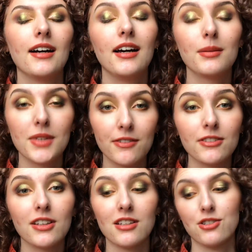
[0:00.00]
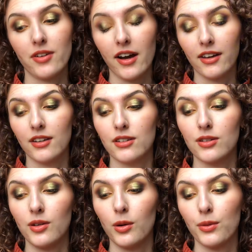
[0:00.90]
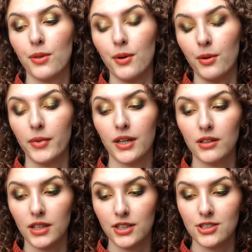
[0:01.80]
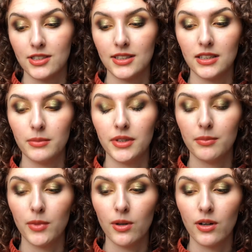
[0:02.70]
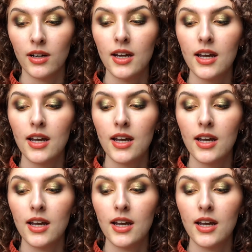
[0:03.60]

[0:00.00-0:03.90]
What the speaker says: I'm definitely trying to go through my collection a little bit more.